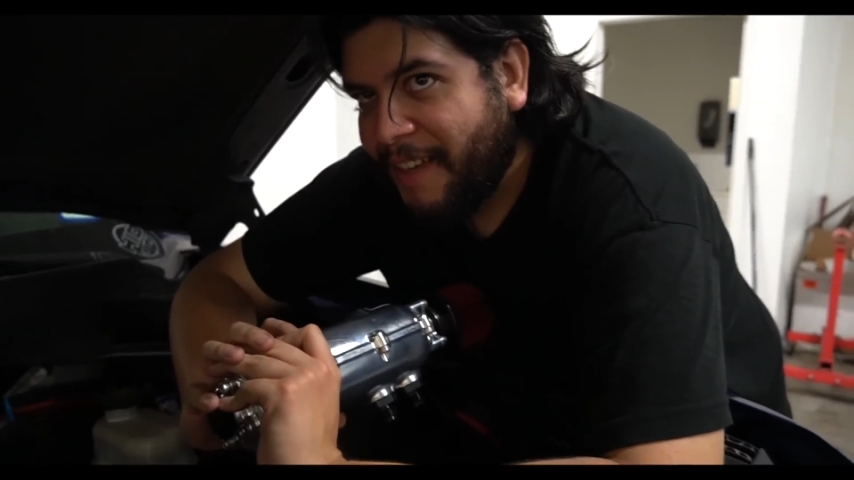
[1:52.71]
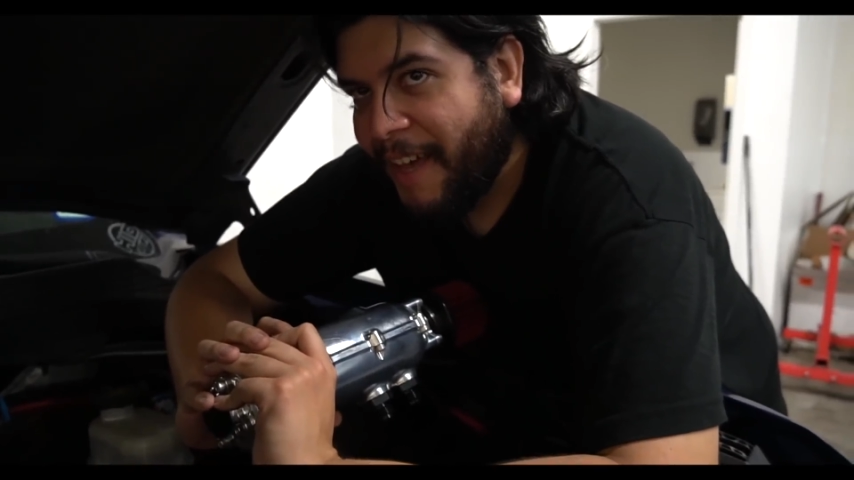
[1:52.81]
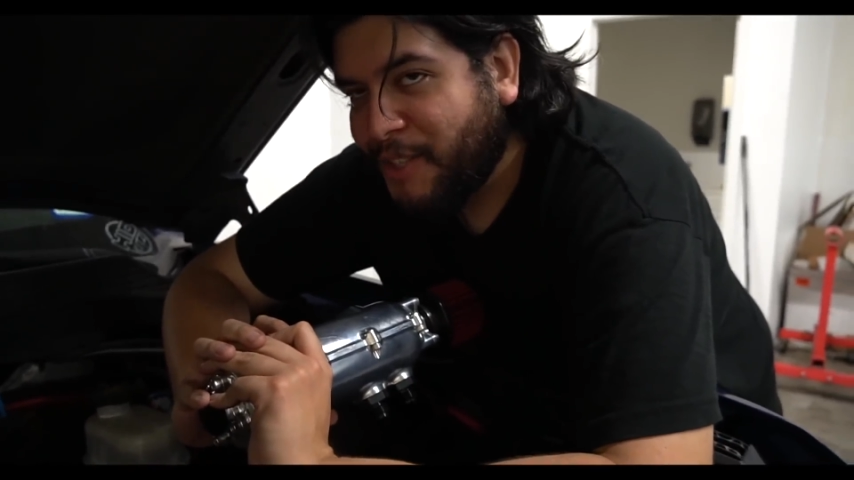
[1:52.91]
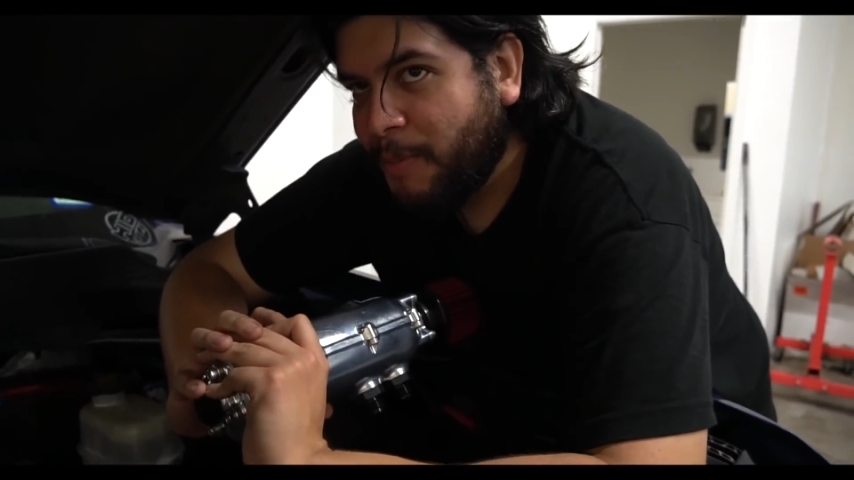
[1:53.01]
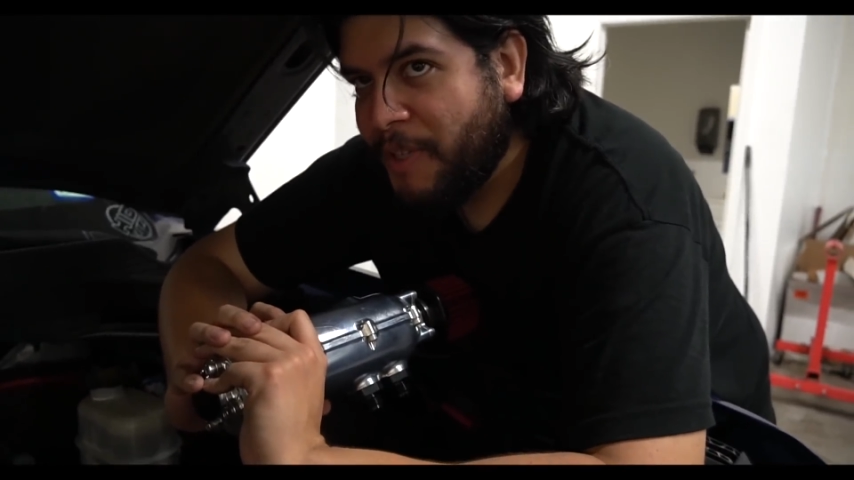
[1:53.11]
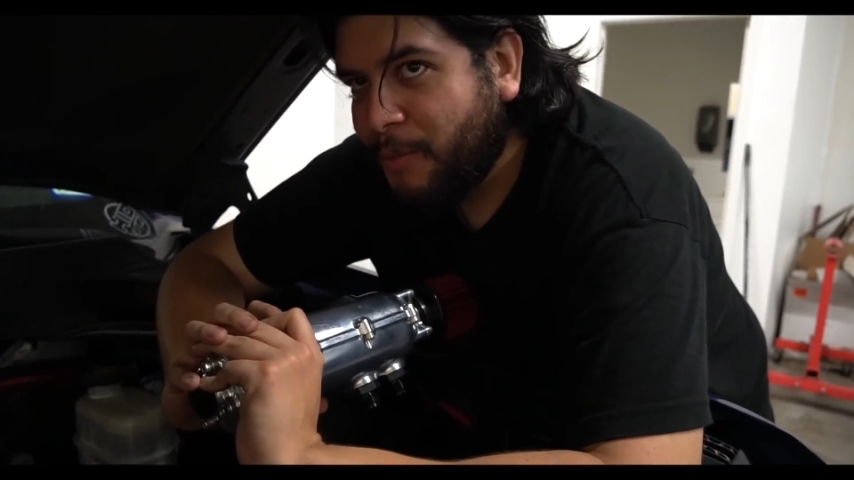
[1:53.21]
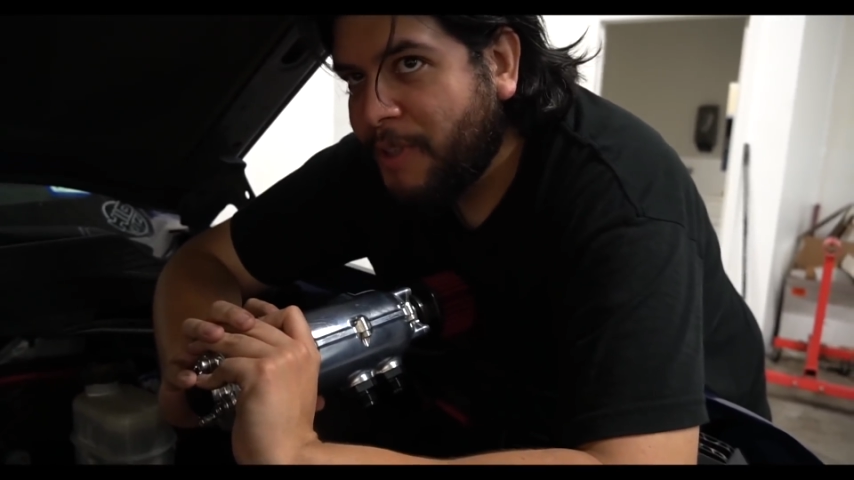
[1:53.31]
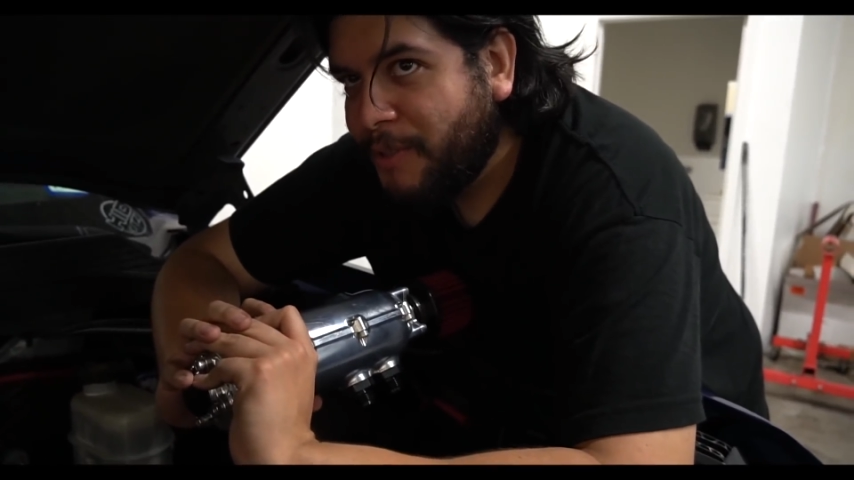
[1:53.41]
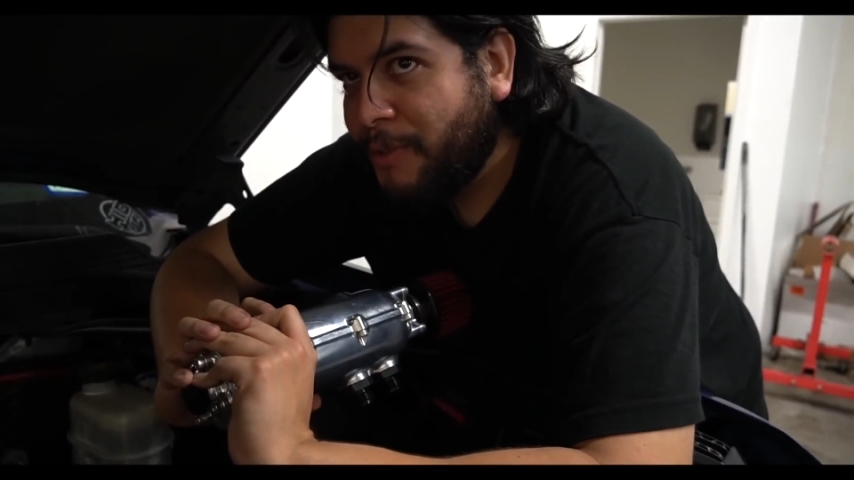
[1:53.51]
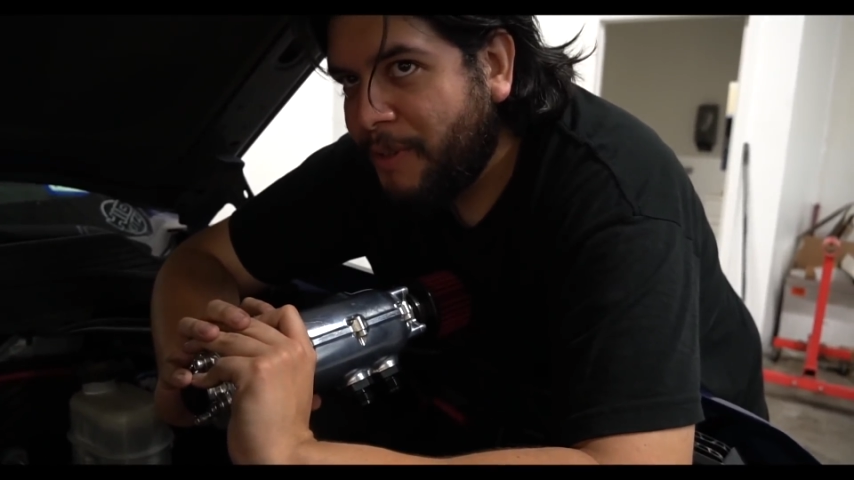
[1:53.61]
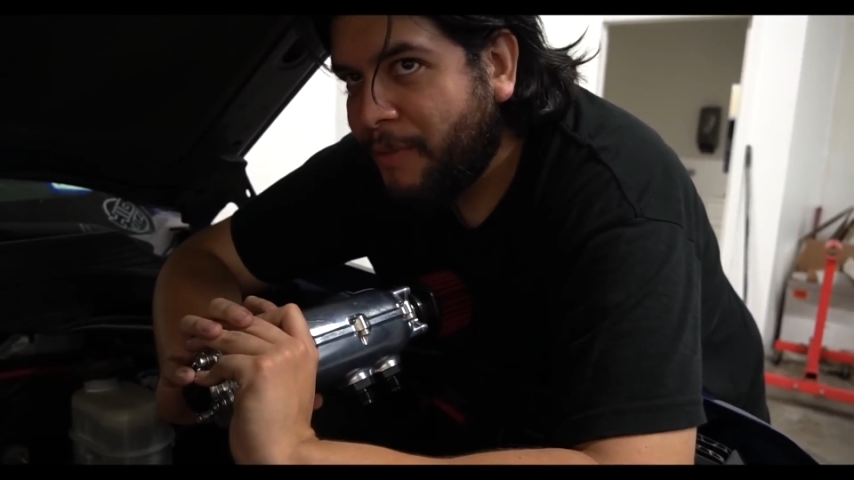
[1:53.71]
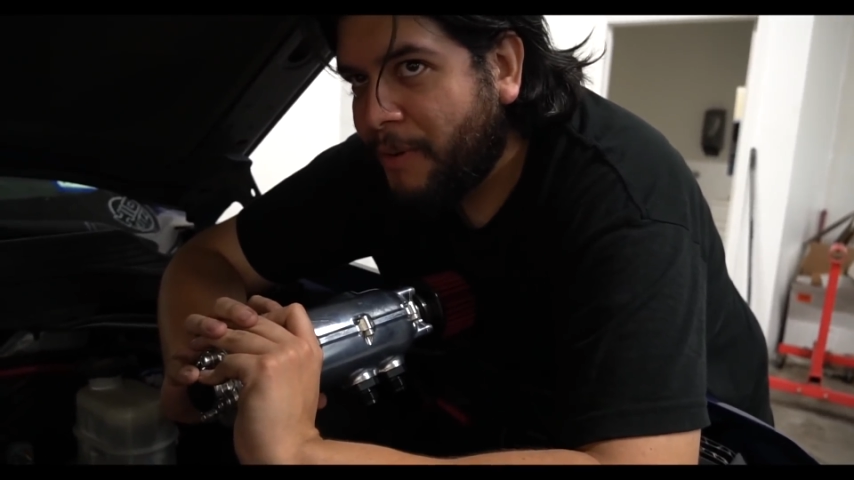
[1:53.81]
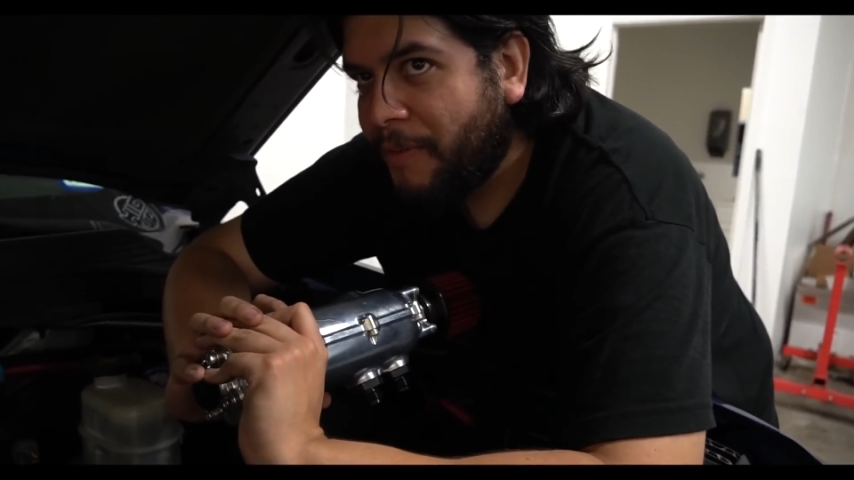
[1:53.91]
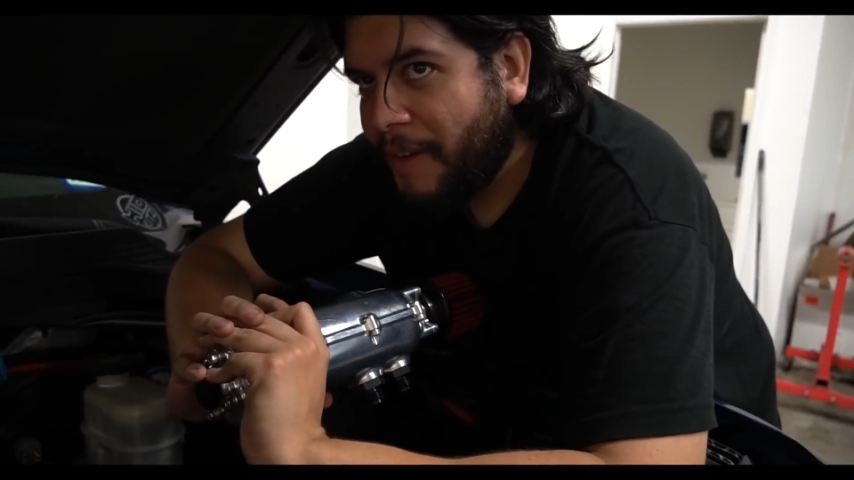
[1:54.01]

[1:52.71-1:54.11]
X means 1, 2, 3, 4,